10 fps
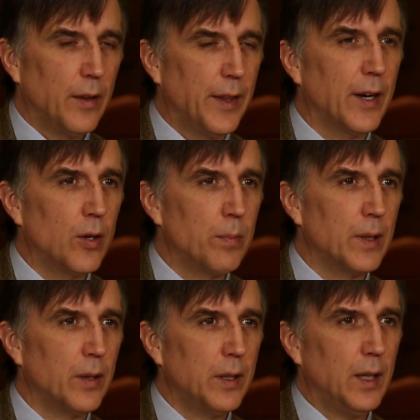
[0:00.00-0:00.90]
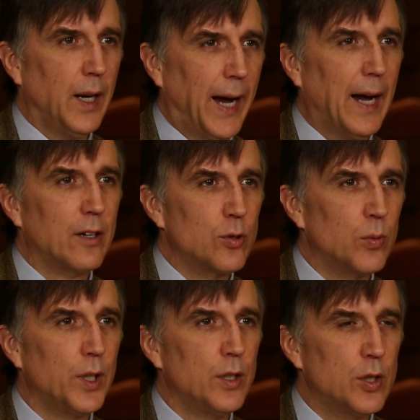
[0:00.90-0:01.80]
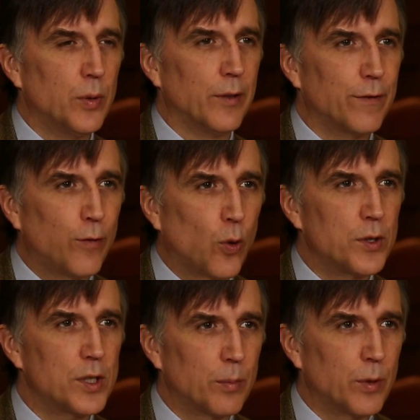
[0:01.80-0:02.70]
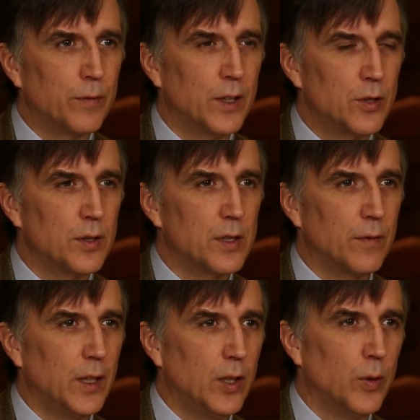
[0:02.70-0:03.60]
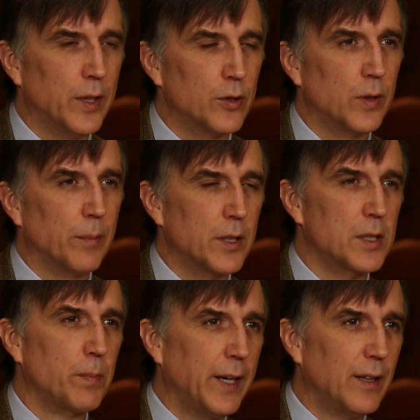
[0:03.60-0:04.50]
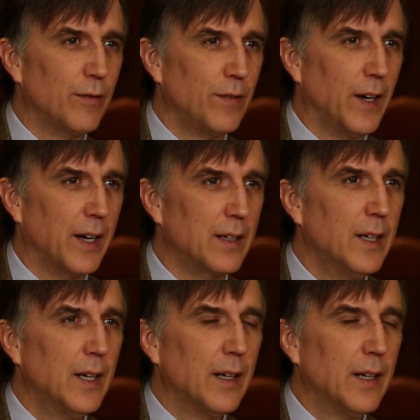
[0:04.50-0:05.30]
their ability actually to enforce the provisions of the UN DRIP, despite the fact